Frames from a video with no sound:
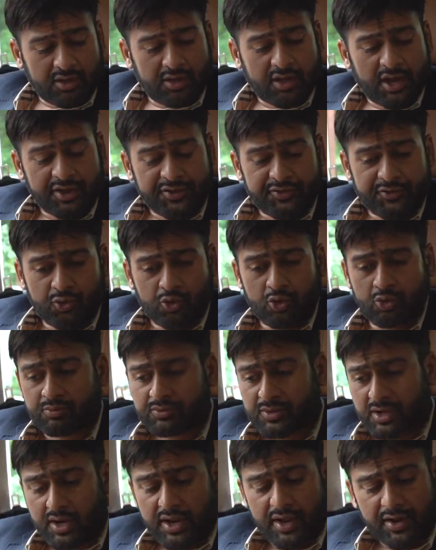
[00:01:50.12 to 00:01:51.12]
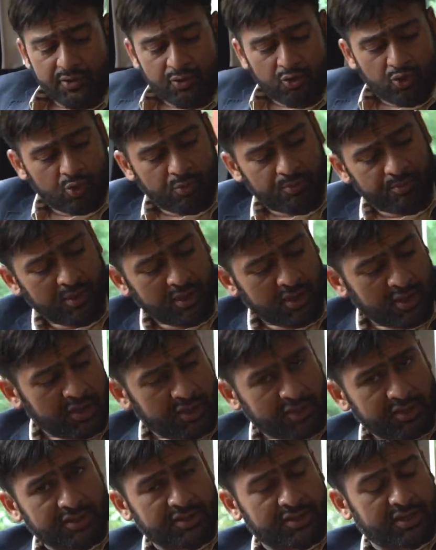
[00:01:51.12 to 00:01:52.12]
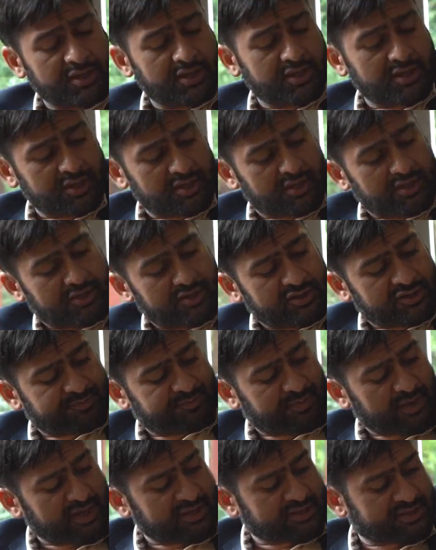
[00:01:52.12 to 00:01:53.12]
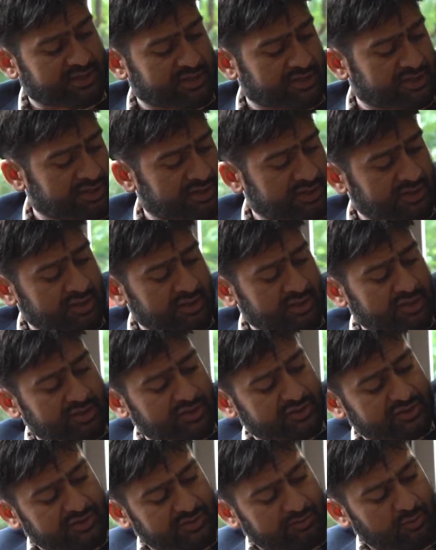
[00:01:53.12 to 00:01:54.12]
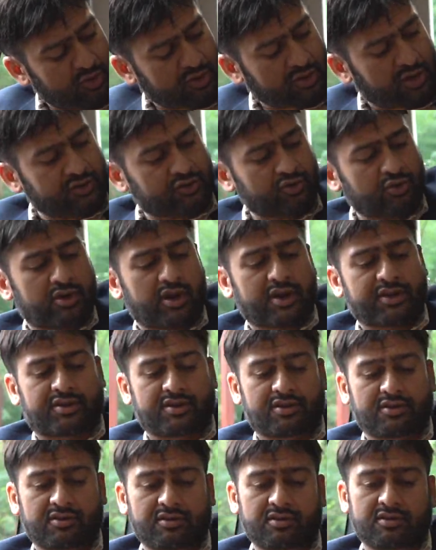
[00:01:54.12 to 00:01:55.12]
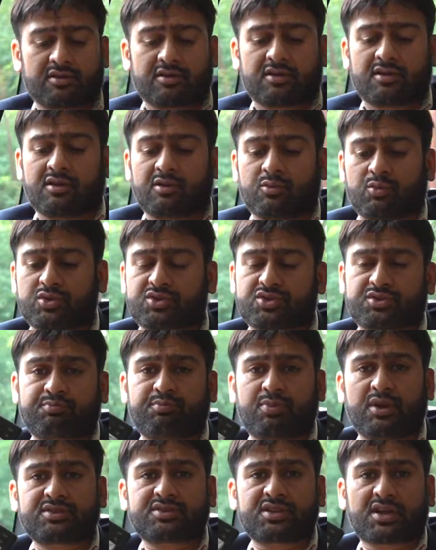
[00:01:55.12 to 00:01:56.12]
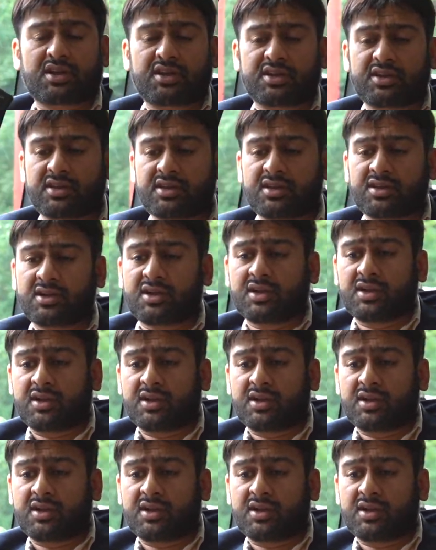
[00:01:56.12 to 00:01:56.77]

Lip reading: headroom, the leg room, the space here. There's a remote control right here, which basically